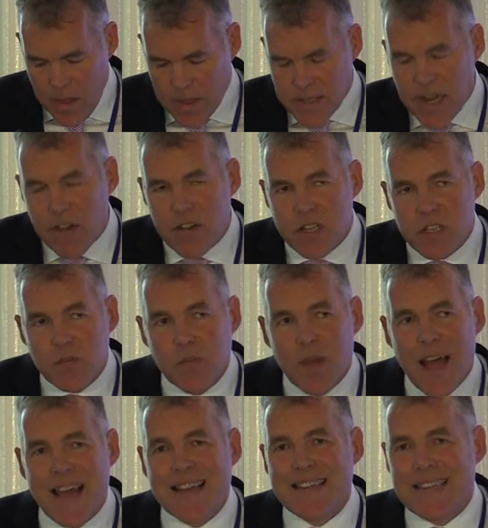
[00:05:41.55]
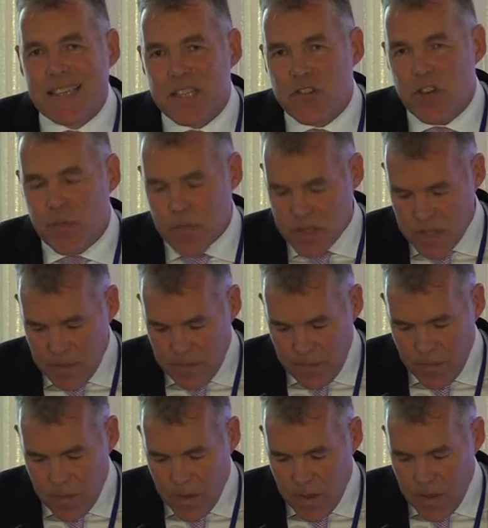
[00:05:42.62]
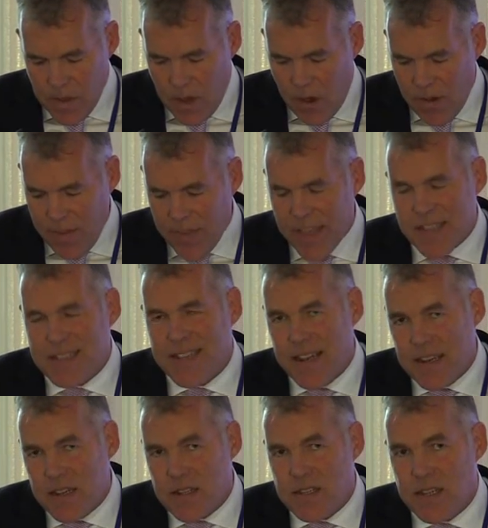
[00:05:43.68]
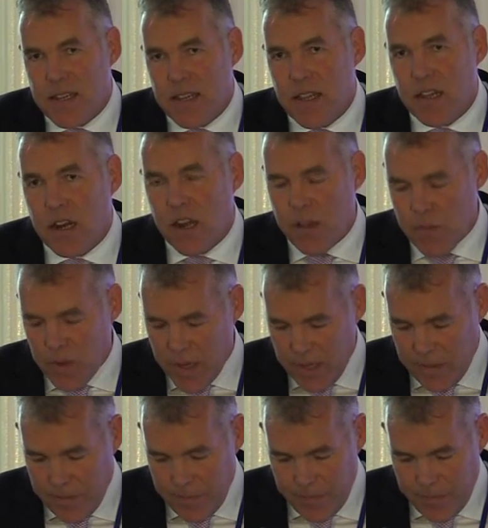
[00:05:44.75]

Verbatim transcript: Terrorism and extremism are in the ascendancy globally.